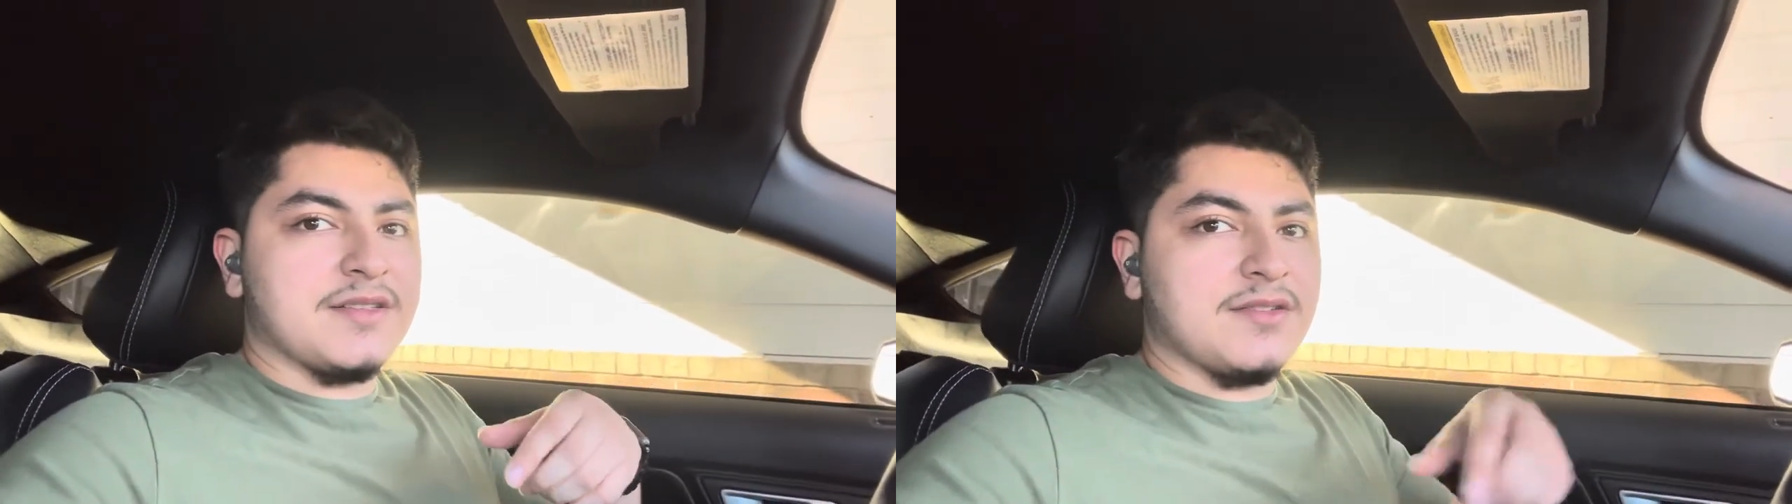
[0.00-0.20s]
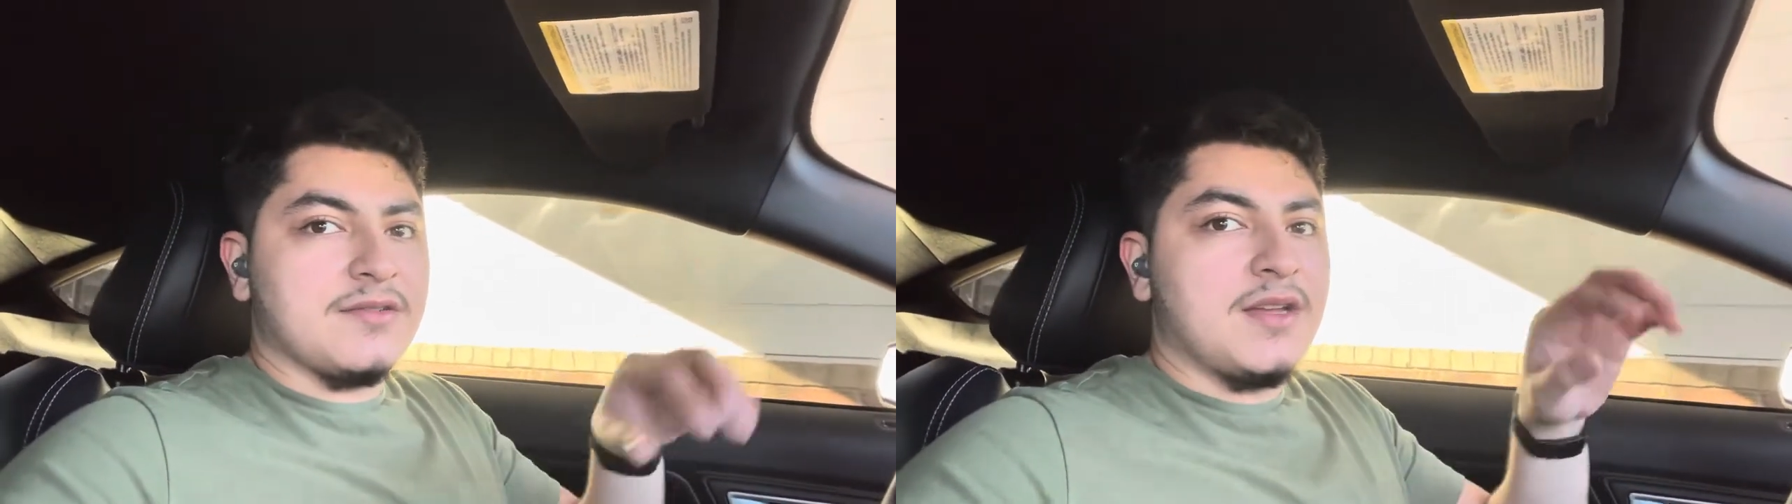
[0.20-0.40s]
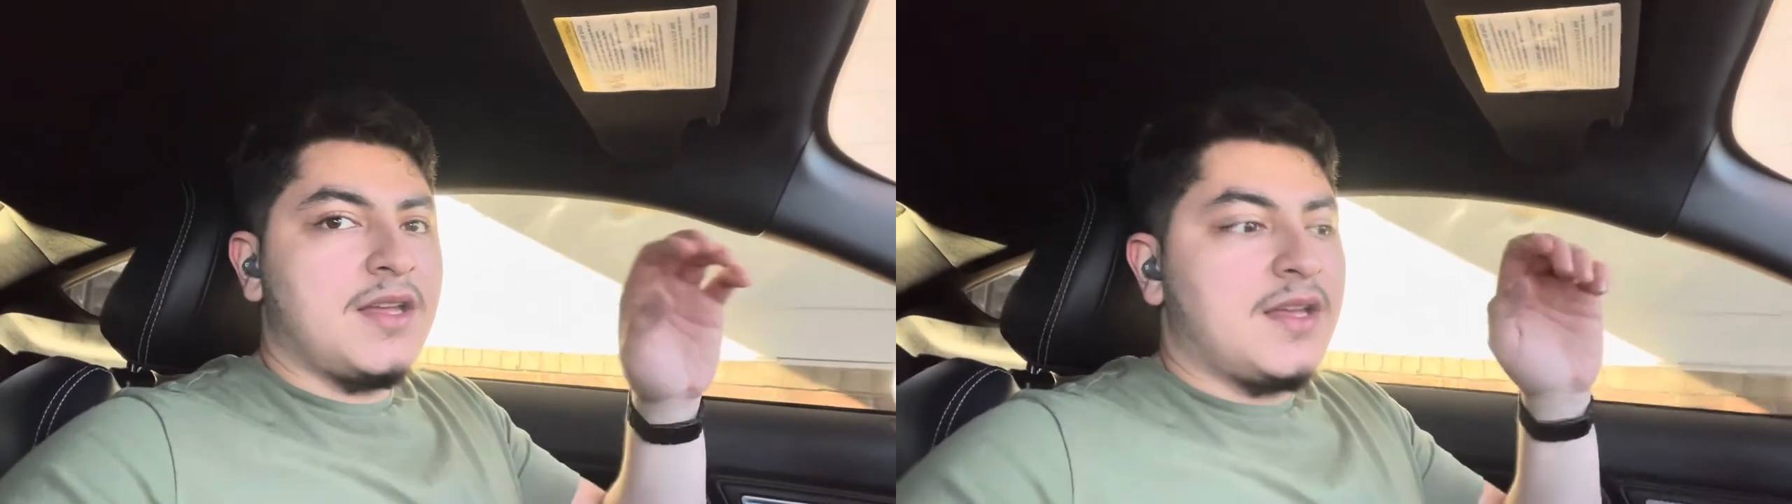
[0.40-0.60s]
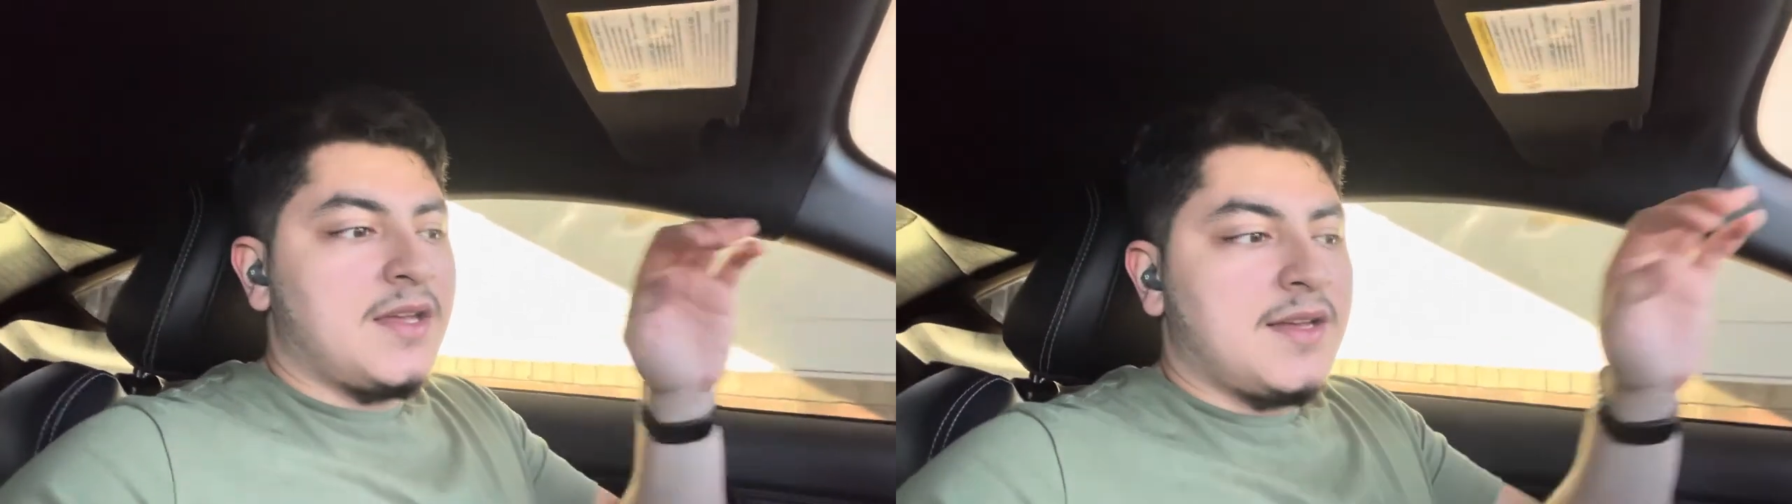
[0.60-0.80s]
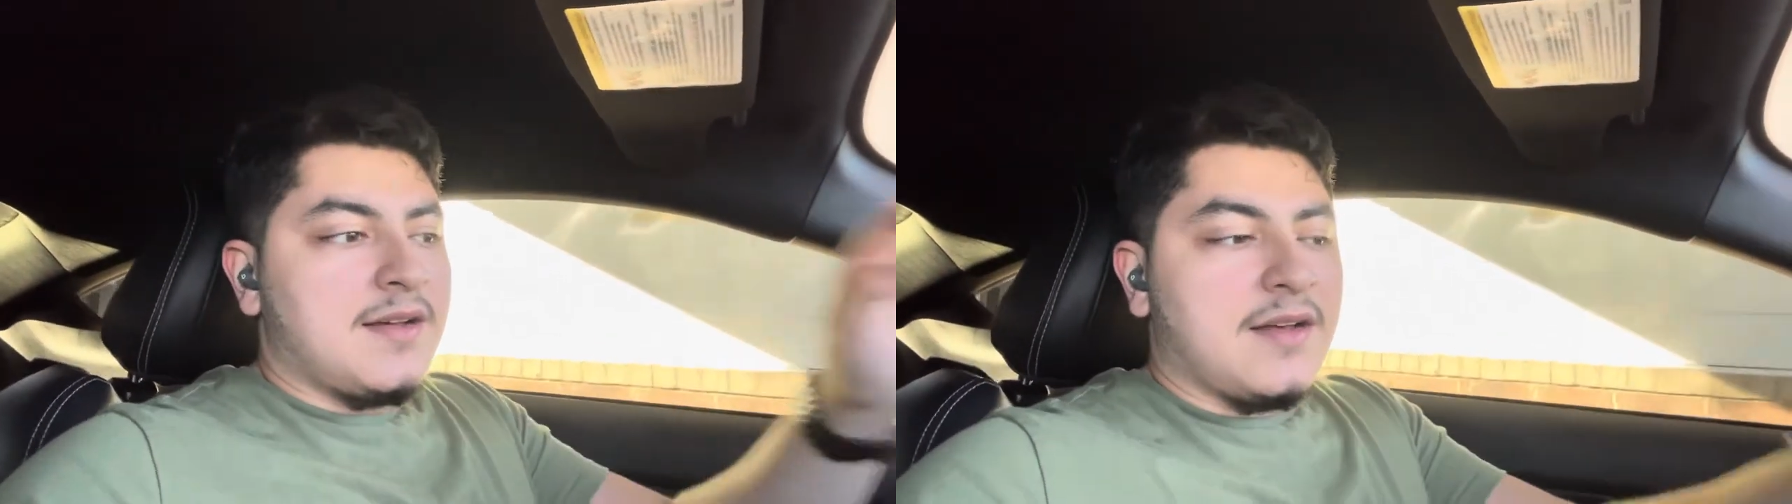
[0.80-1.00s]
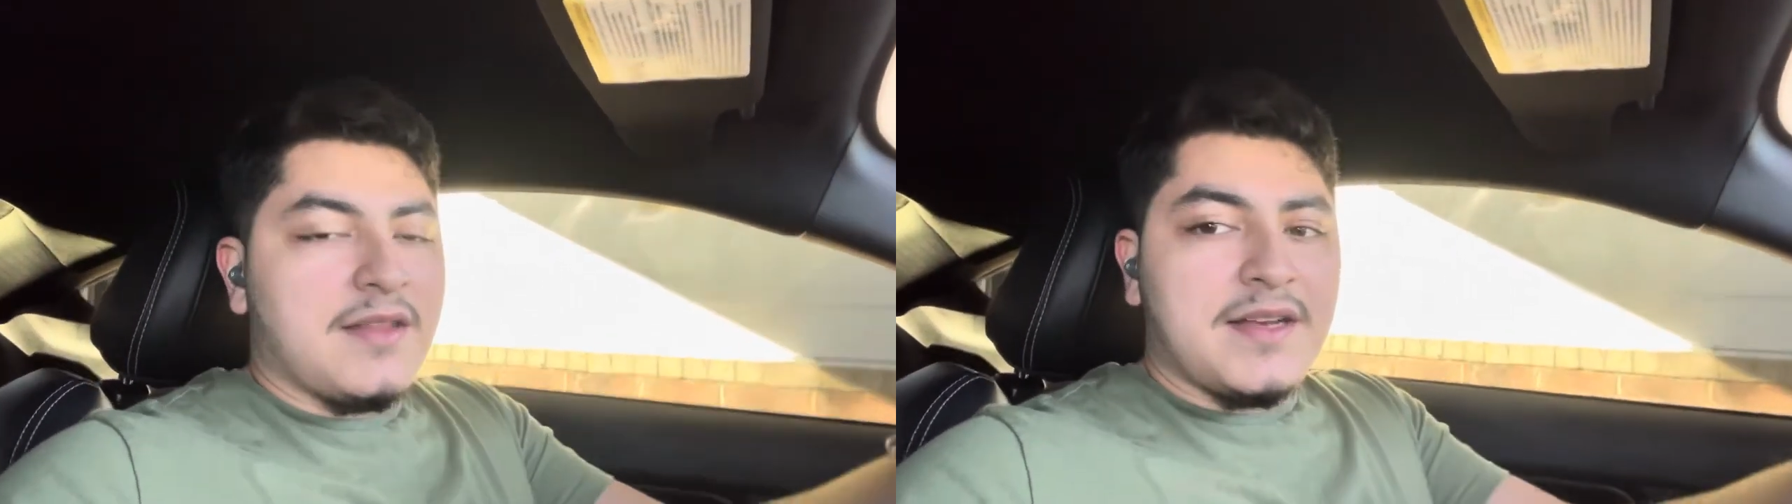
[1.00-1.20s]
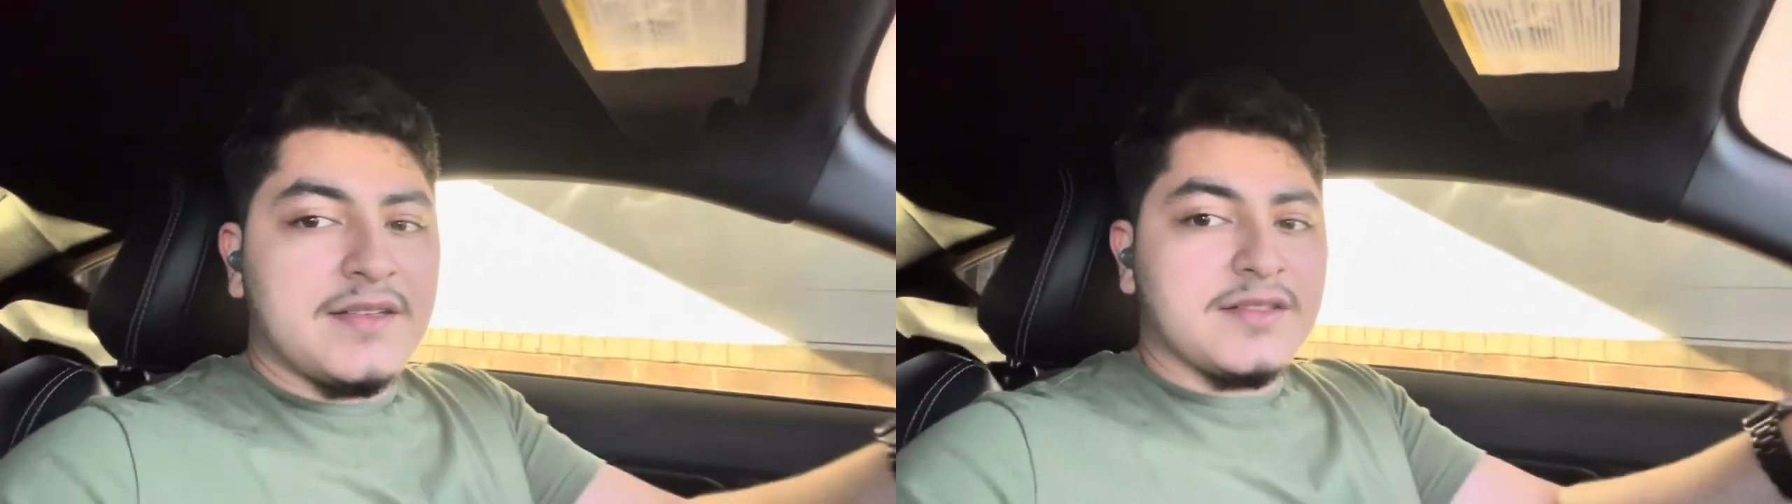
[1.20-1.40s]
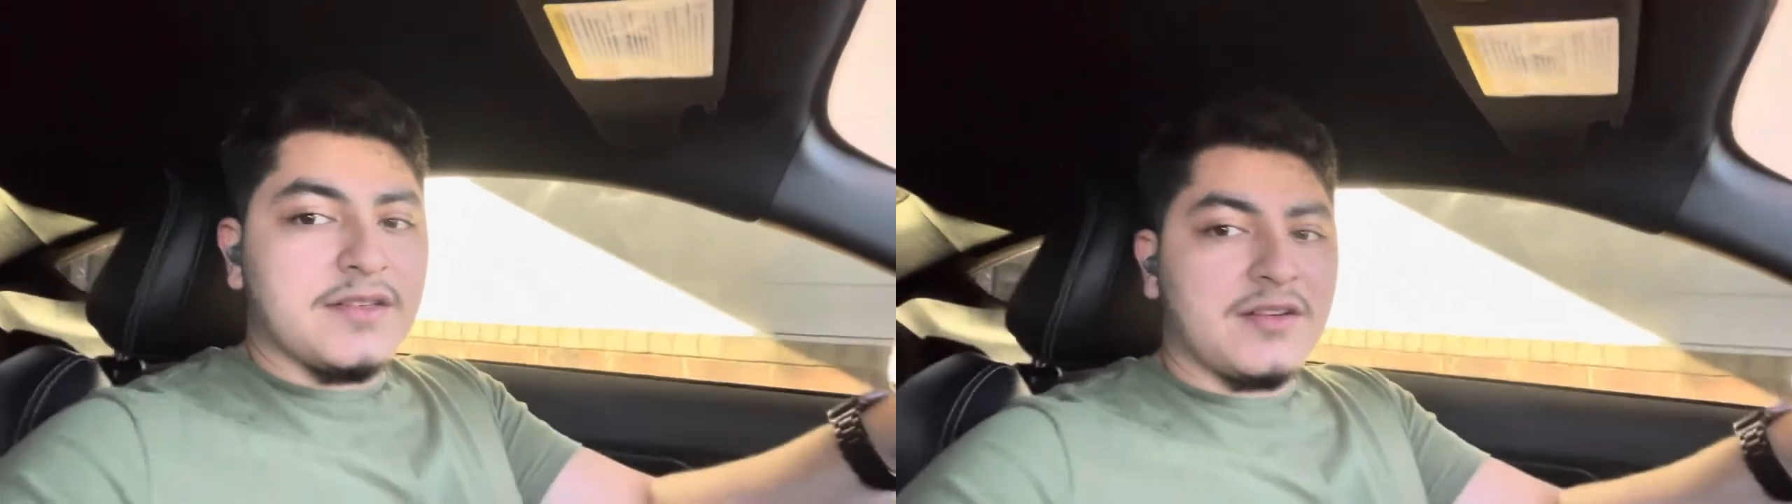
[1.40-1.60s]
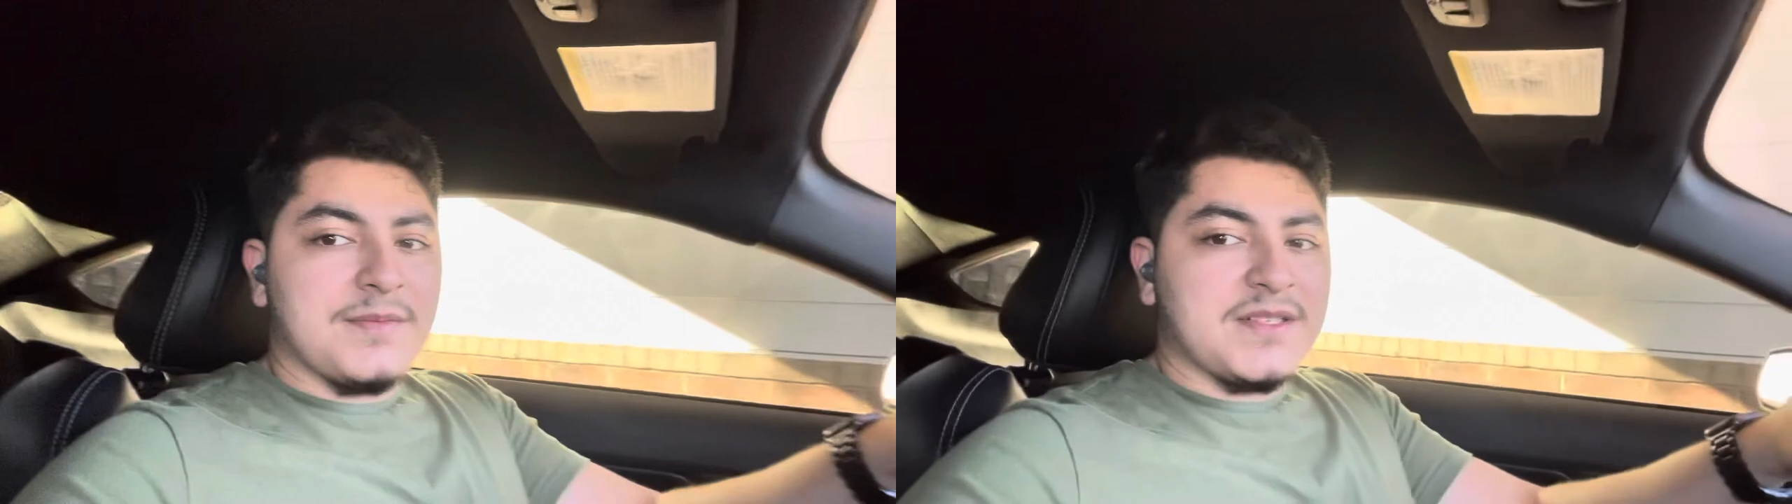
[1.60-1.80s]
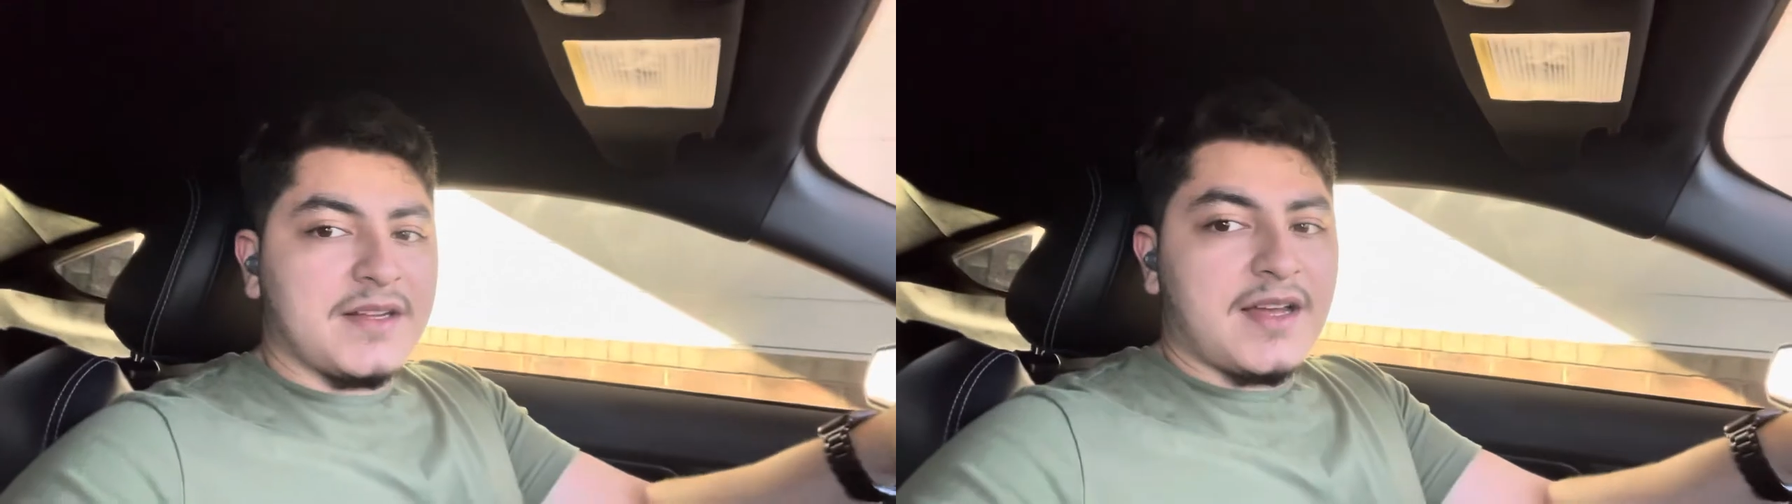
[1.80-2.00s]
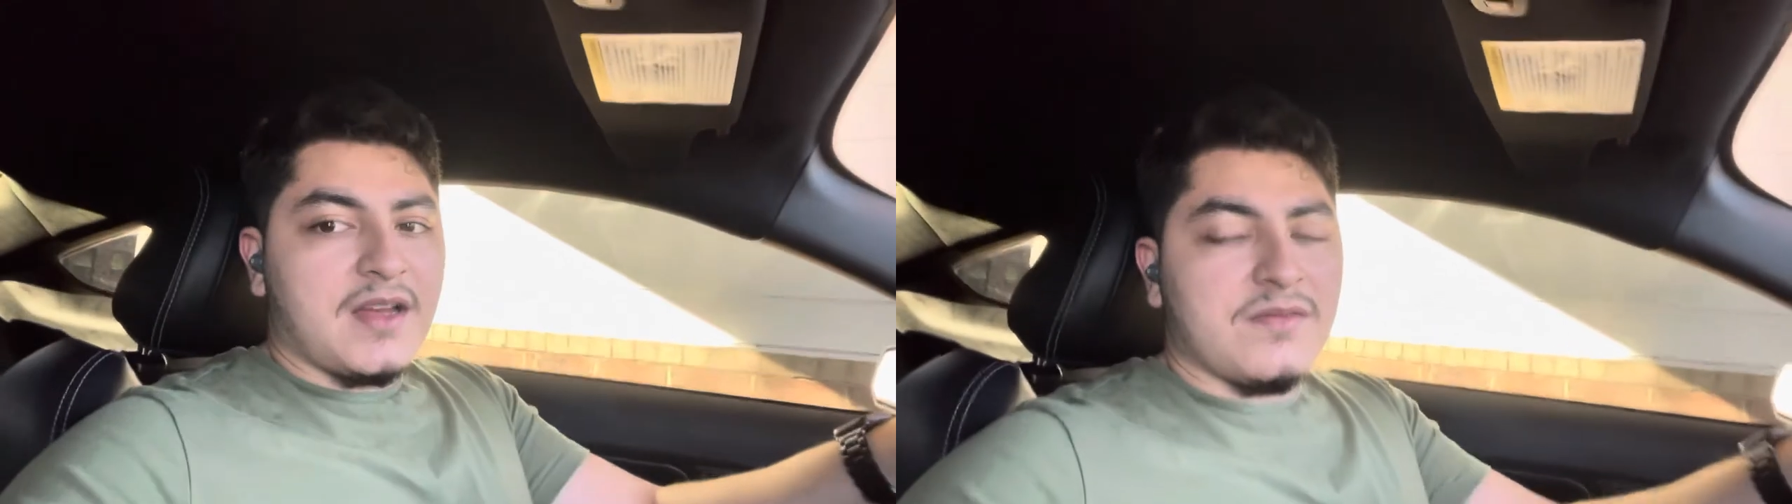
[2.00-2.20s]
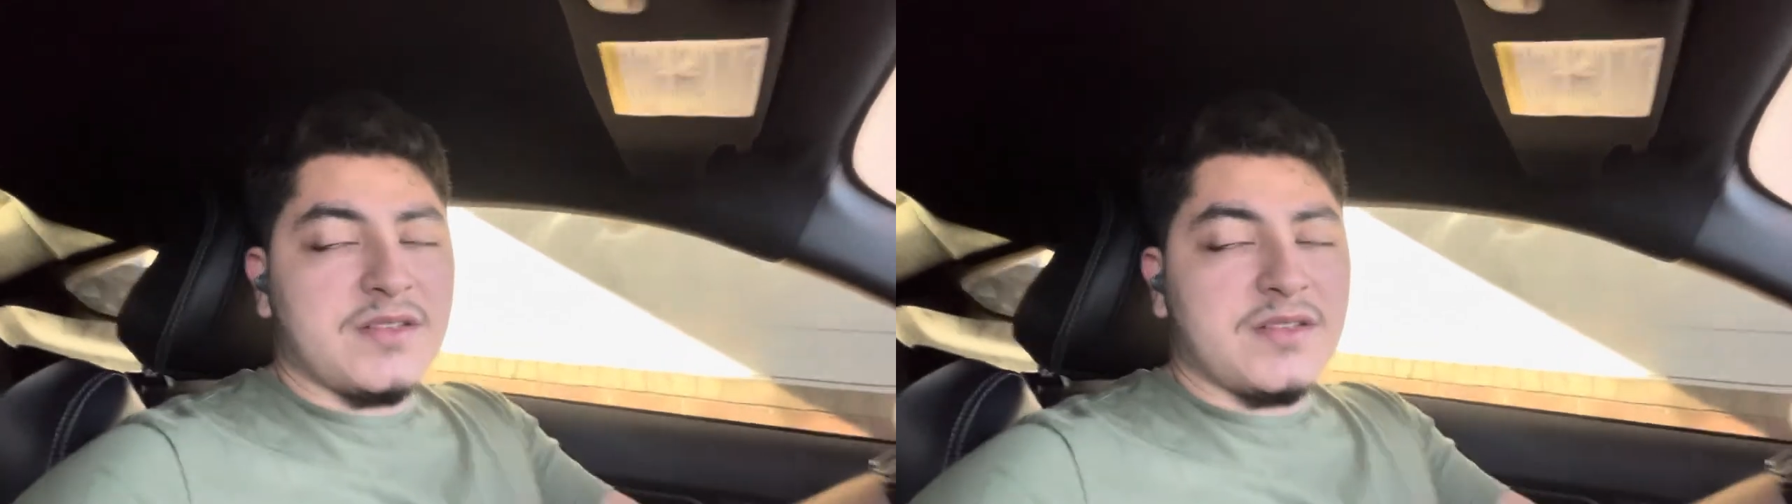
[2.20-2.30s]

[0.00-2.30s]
So that is a good option to have,